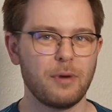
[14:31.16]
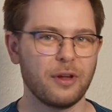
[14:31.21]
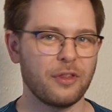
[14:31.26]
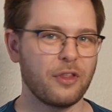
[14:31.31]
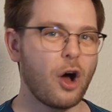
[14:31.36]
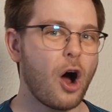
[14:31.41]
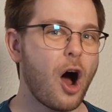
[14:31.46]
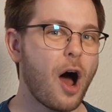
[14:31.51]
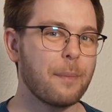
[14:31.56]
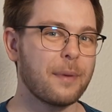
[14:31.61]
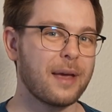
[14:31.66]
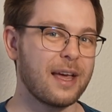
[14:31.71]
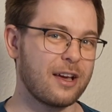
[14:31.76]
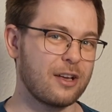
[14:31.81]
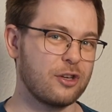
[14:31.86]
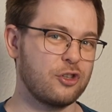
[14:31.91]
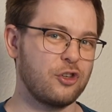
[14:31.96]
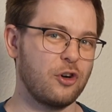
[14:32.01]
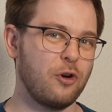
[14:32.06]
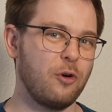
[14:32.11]
but the Hub can
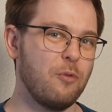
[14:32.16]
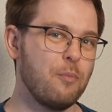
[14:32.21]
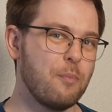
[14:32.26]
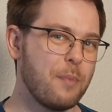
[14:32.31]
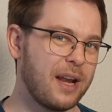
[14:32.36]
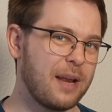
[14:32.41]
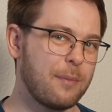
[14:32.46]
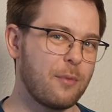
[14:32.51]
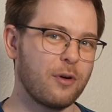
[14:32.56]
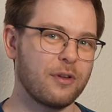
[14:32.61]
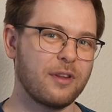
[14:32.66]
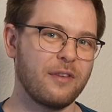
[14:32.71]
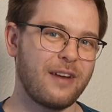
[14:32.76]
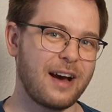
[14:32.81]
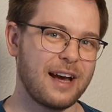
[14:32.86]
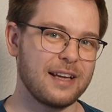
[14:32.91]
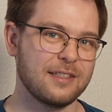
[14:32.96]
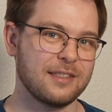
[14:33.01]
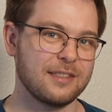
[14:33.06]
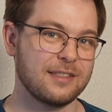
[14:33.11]
control many more
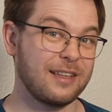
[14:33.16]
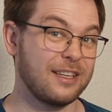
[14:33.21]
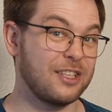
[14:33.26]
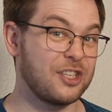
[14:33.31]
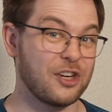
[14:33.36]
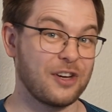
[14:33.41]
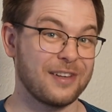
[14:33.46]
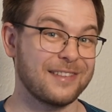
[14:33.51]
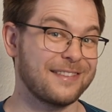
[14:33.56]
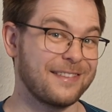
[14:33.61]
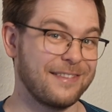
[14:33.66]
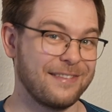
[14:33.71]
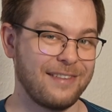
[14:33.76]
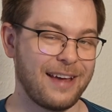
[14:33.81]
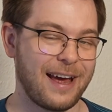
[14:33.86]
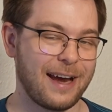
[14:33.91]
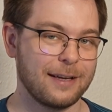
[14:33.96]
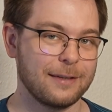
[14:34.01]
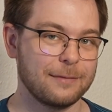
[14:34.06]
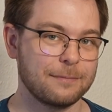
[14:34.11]
devices than just
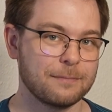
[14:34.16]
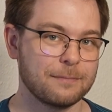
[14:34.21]
that.